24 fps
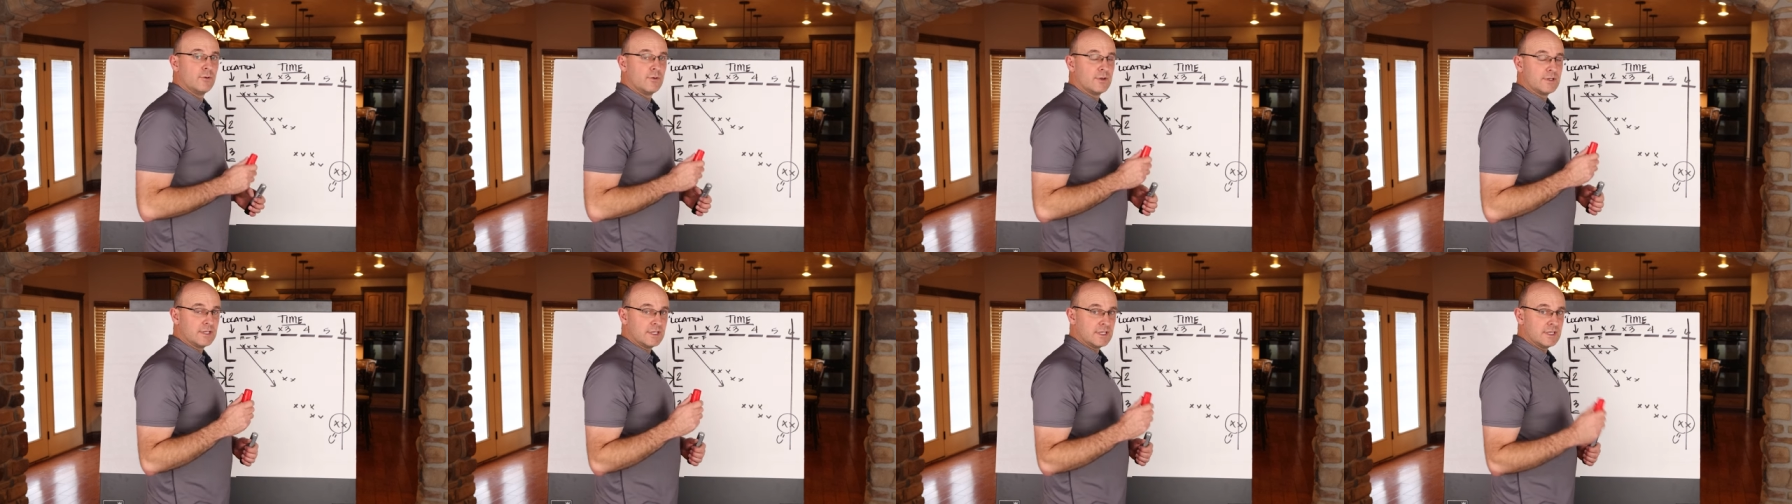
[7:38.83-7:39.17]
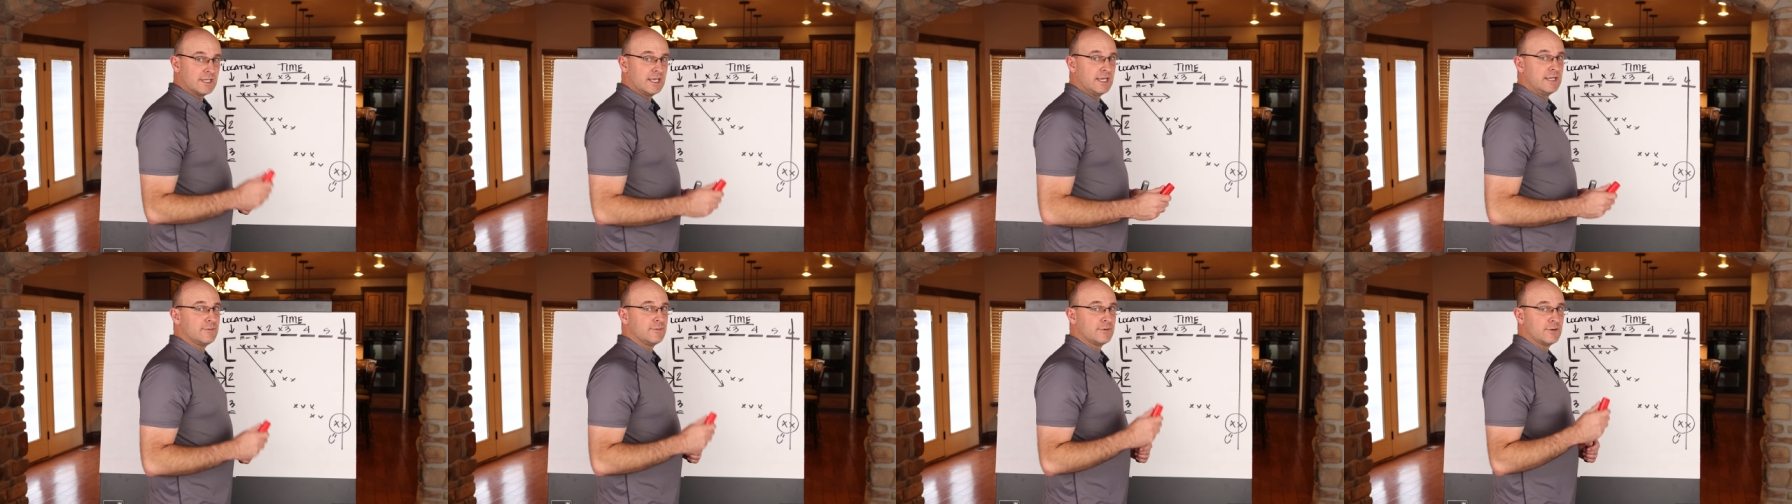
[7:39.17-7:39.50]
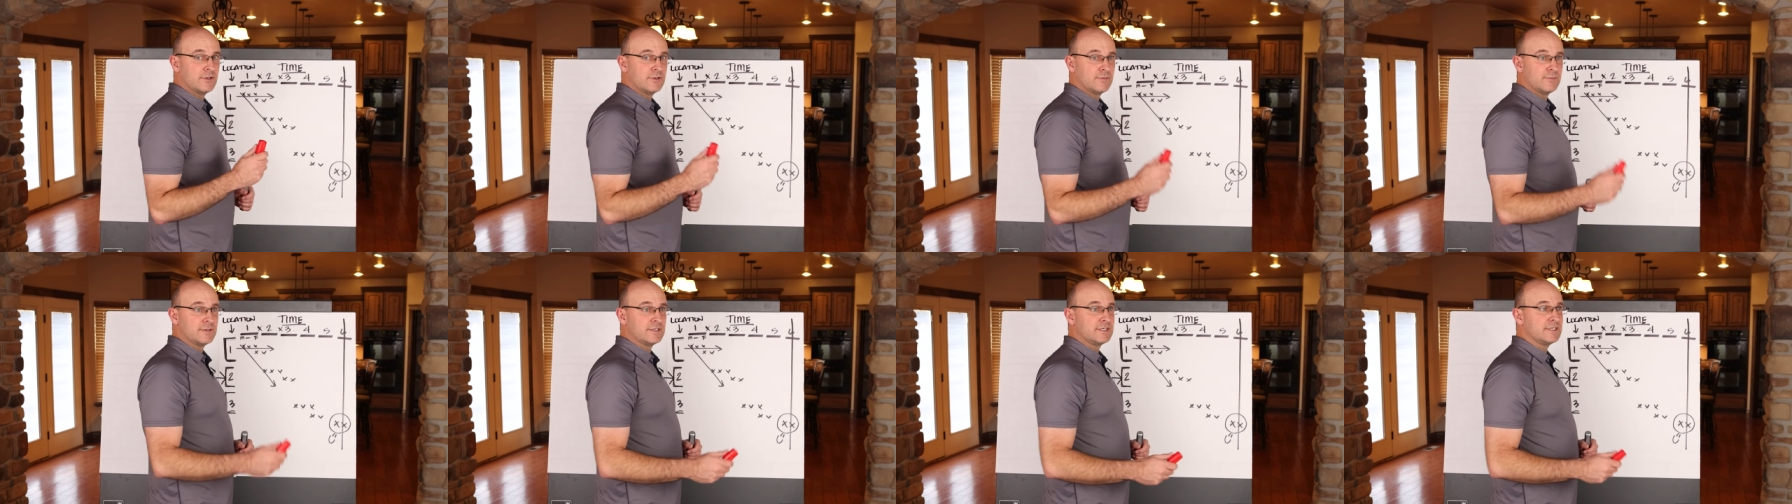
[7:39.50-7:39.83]
where the labor,
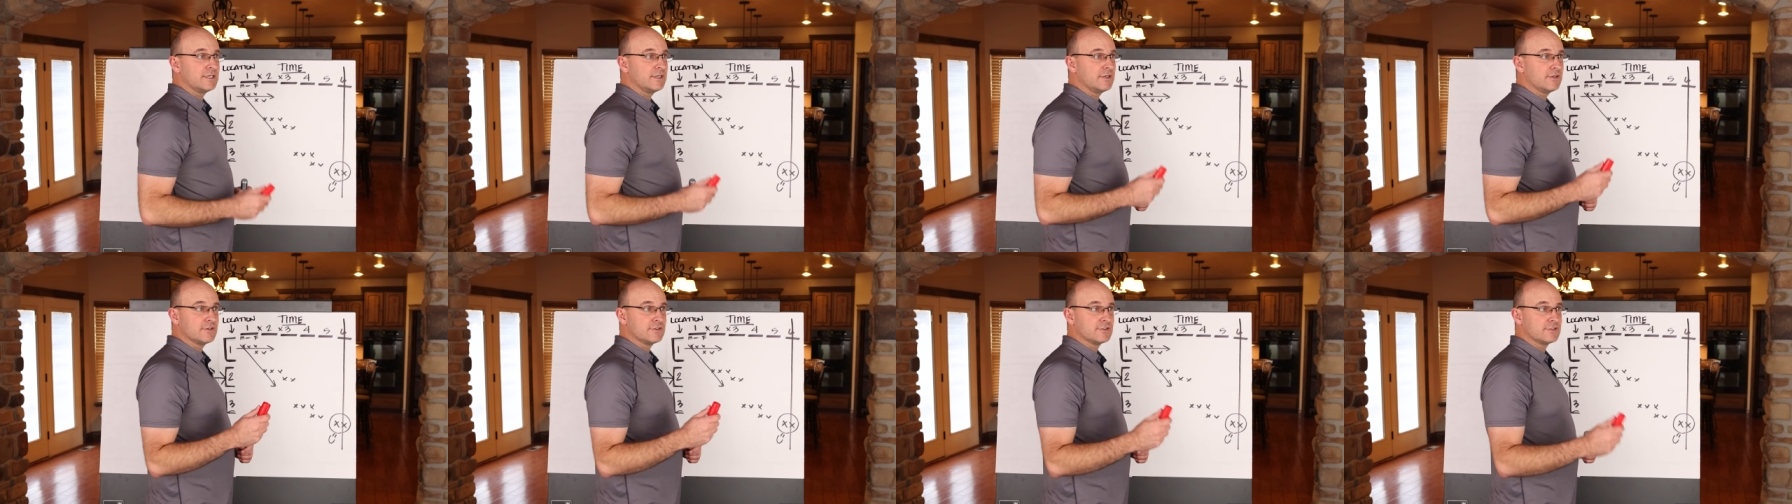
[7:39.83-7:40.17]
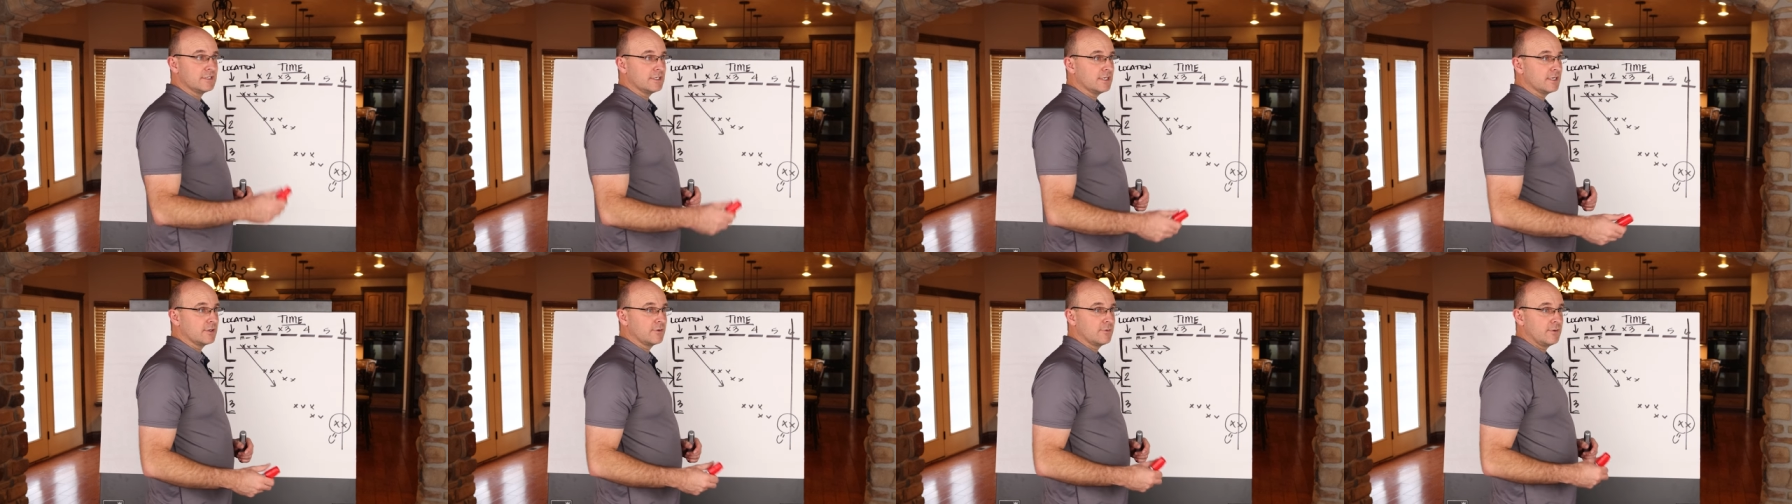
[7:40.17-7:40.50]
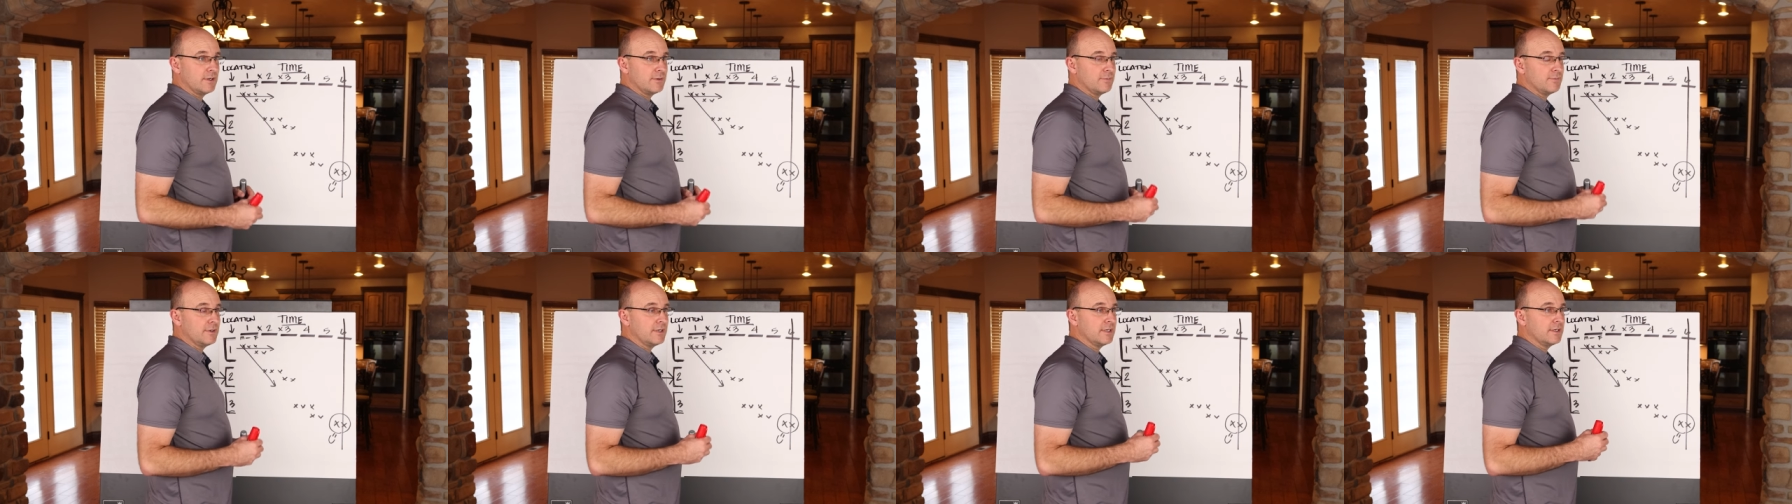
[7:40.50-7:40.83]
the materials, the
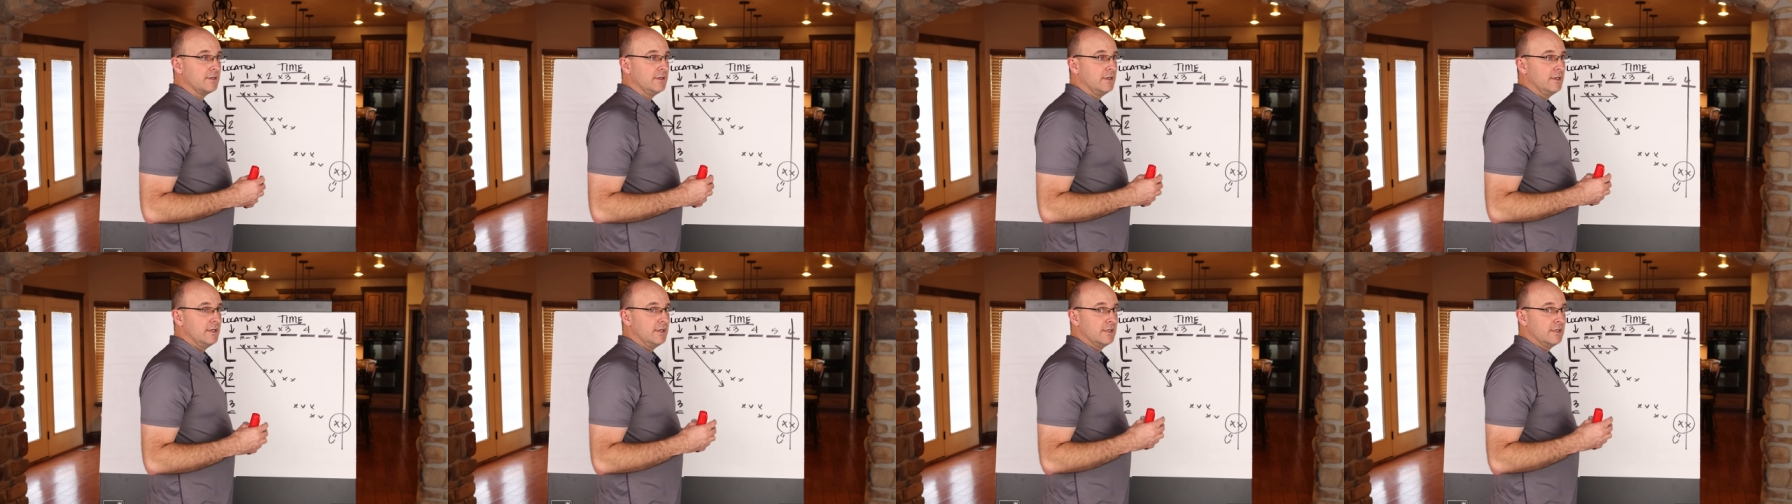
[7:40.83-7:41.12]
equipment,